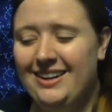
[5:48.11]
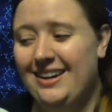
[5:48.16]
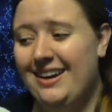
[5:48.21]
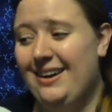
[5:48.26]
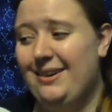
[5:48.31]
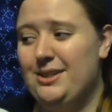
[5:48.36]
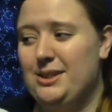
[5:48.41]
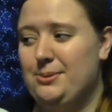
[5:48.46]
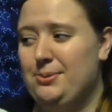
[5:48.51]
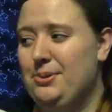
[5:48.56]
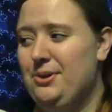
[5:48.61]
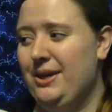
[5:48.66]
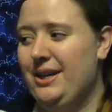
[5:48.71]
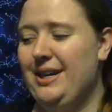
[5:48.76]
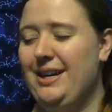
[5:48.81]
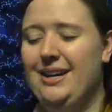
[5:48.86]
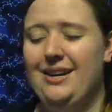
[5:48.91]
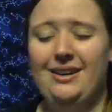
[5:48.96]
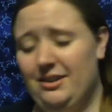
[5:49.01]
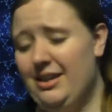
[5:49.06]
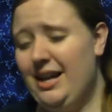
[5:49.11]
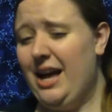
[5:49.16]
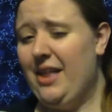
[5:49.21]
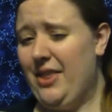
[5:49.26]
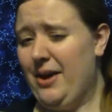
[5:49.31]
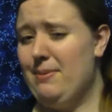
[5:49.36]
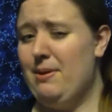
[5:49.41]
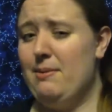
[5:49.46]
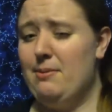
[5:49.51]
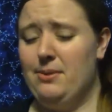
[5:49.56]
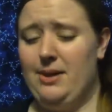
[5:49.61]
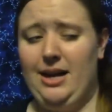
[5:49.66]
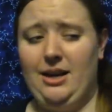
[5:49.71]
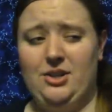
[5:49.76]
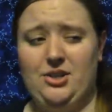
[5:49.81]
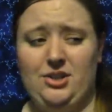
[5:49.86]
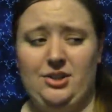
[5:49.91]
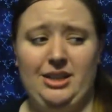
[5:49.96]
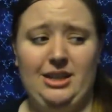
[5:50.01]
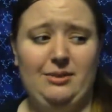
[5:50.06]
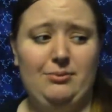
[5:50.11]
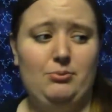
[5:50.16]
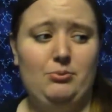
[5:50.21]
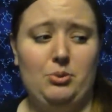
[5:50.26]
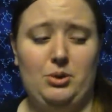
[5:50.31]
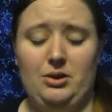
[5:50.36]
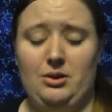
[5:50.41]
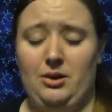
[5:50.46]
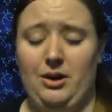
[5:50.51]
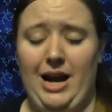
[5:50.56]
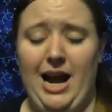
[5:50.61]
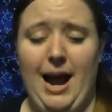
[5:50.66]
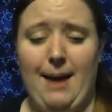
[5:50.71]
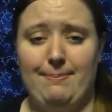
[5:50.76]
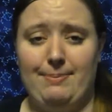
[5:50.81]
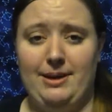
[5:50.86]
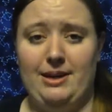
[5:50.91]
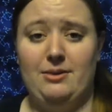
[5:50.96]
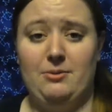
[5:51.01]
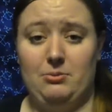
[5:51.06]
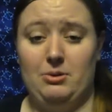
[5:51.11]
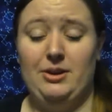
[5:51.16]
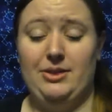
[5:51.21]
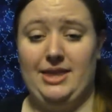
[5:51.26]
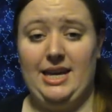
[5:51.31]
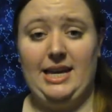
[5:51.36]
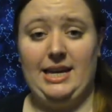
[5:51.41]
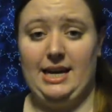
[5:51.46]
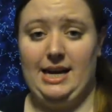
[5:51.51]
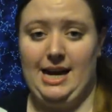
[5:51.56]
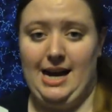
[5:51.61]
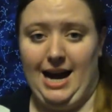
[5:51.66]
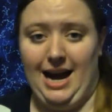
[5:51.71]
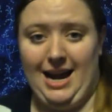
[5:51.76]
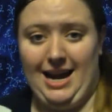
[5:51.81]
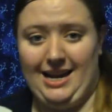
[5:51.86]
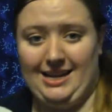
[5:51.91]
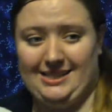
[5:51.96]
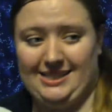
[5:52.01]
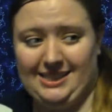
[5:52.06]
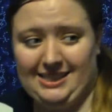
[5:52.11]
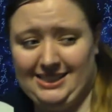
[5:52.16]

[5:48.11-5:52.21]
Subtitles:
was pretty glad that people actually were happy what they got.